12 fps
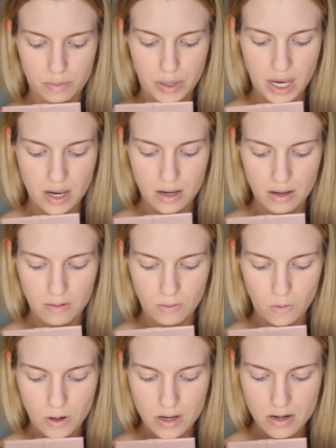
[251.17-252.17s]
pink
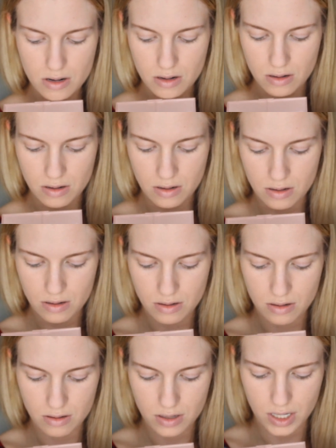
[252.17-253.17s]
one
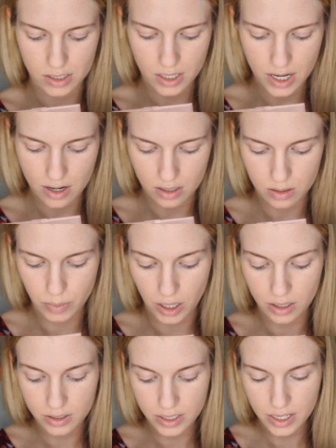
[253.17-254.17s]
that's kind of
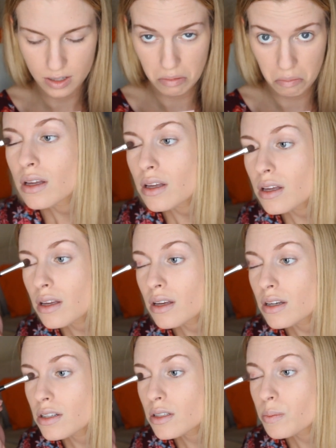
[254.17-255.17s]
sparkly,
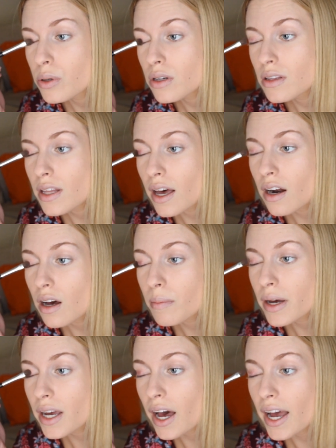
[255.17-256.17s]
and just put that on
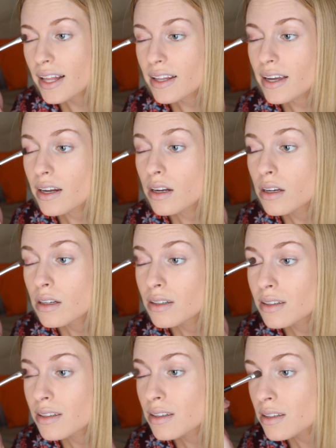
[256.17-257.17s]
my eyelid.
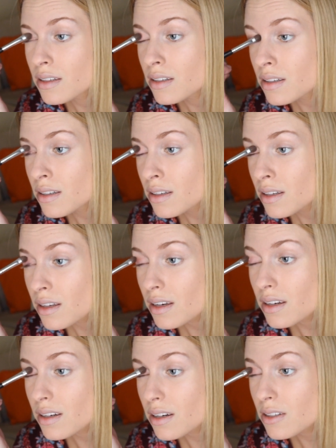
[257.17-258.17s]

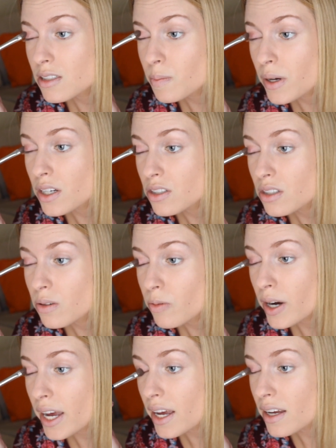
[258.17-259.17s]
In no special
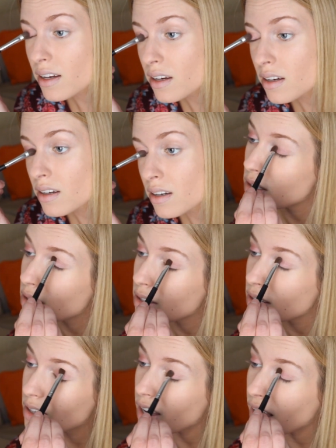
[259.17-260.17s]
way.
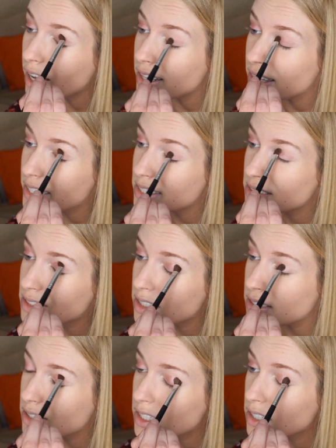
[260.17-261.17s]
Eyelid
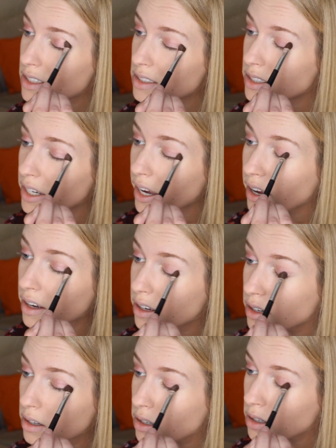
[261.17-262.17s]
to see the
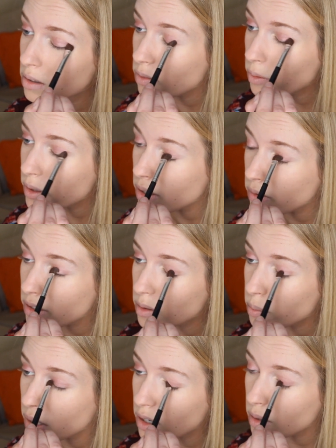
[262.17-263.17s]
day where we don't
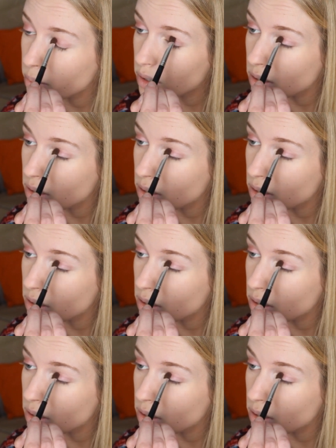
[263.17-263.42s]
need makeup